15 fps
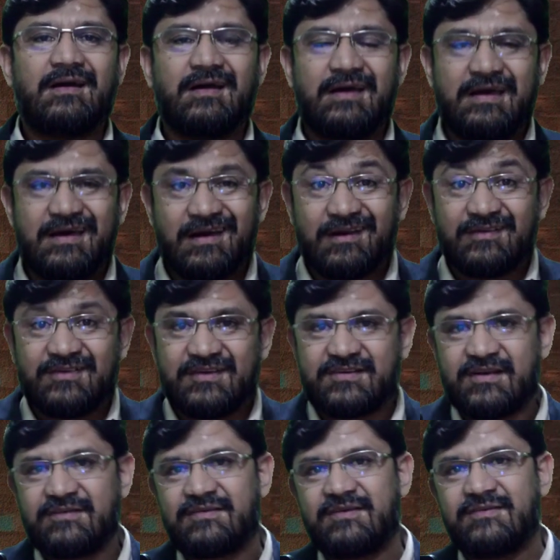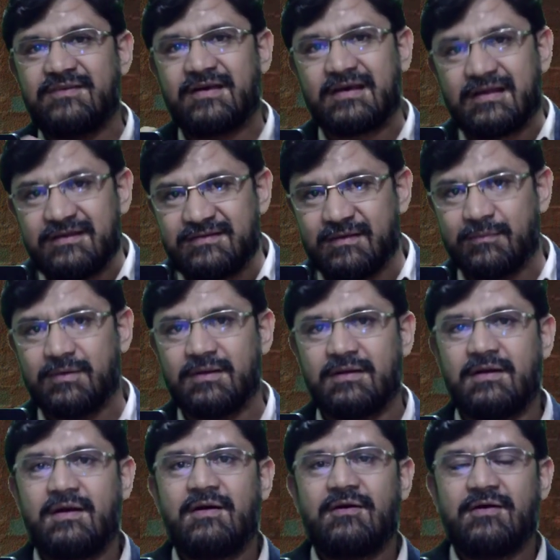air resistance is negligible,
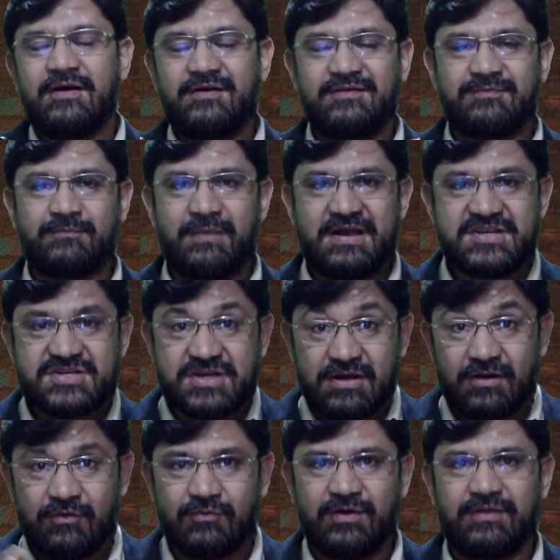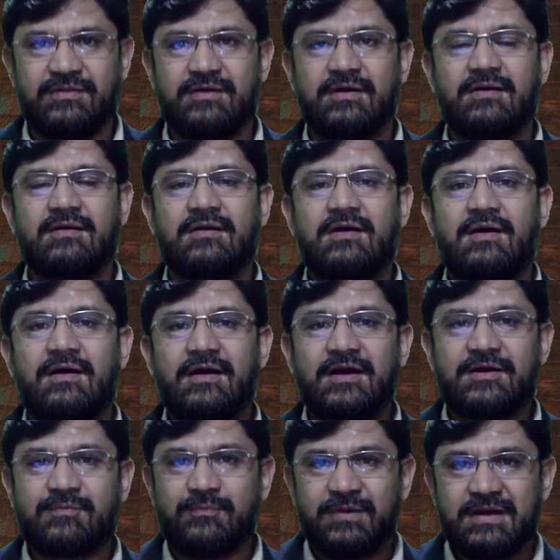it is mentioned over there,
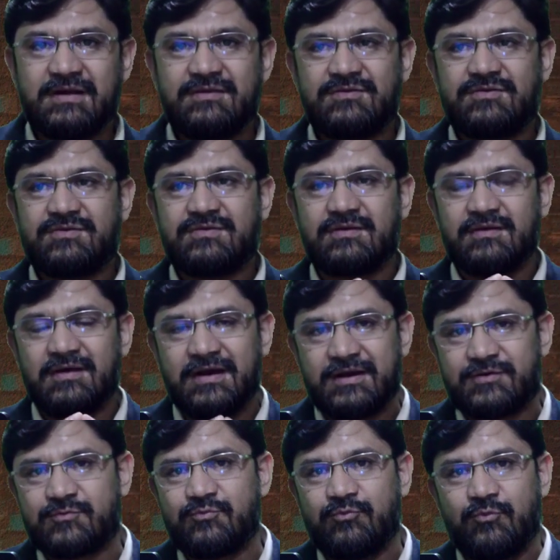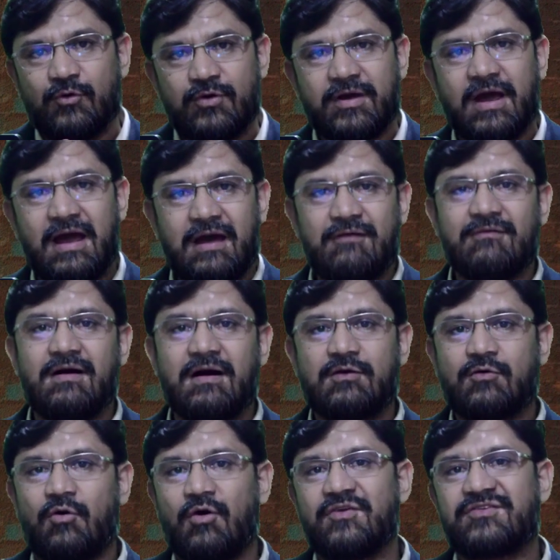it means it would have a
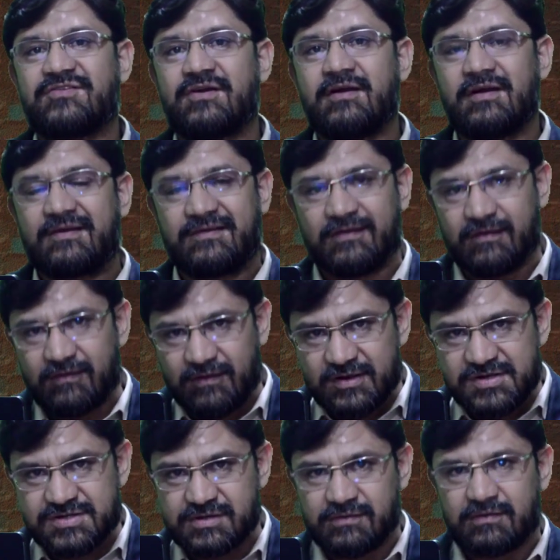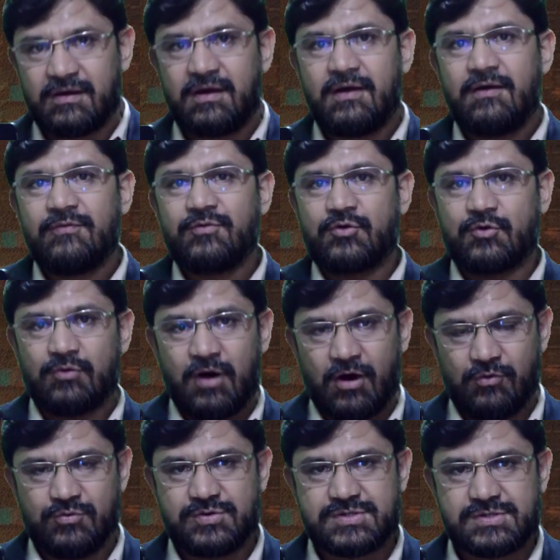constant acceleration
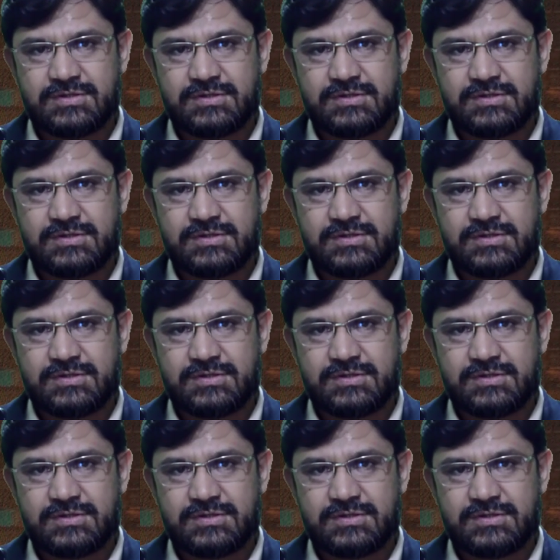throughout,